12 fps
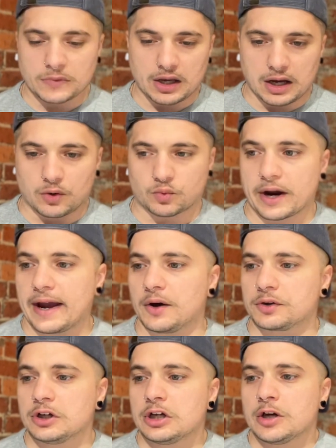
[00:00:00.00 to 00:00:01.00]

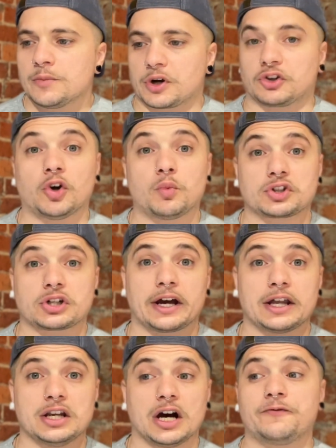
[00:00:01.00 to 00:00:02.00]
around, but I don't watch
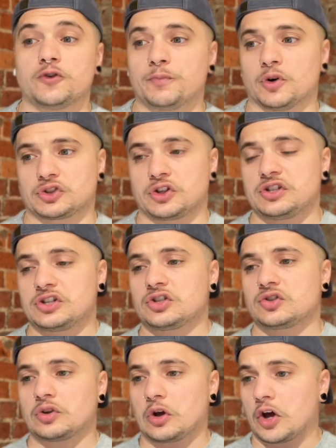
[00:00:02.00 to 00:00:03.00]
enough football. So this
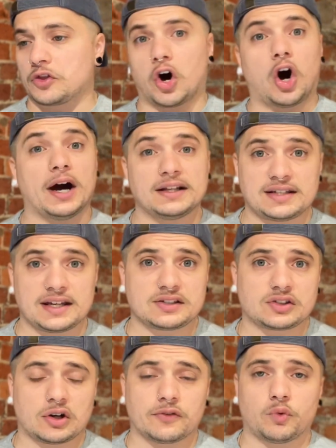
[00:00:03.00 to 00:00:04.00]
is the eye
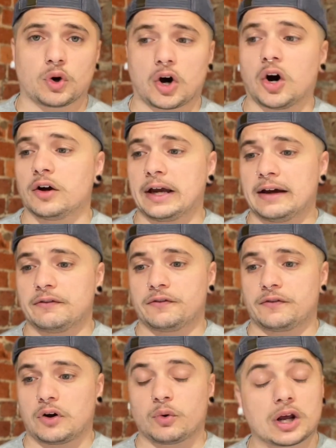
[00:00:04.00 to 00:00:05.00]
test of what I
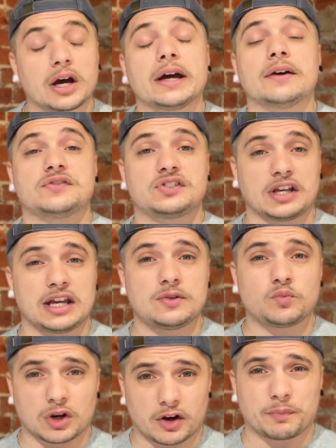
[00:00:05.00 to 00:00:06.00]
have
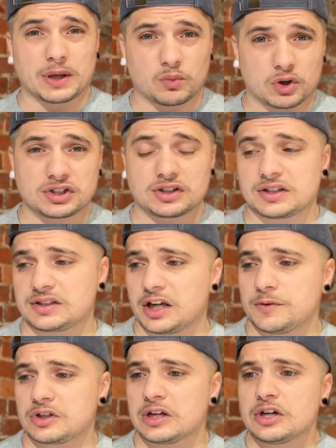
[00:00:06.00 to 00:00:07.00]
seen when I've been watching these
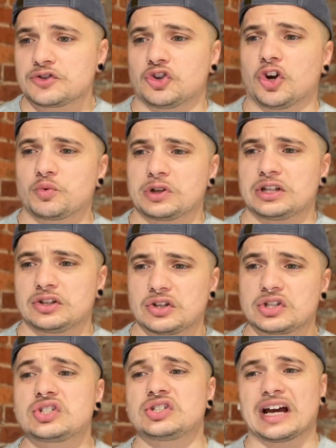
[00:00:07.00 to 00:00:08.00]
teams. So not really
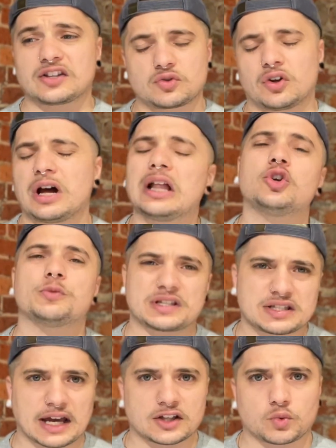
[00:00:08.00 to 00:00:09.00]
stats, a little bit
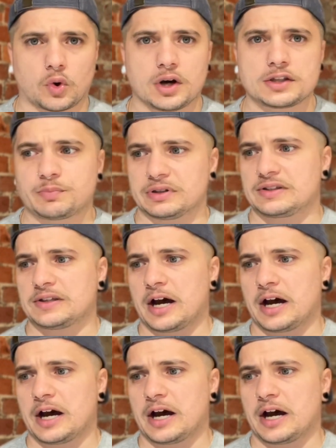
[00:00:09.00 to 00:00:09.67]
stats wise, but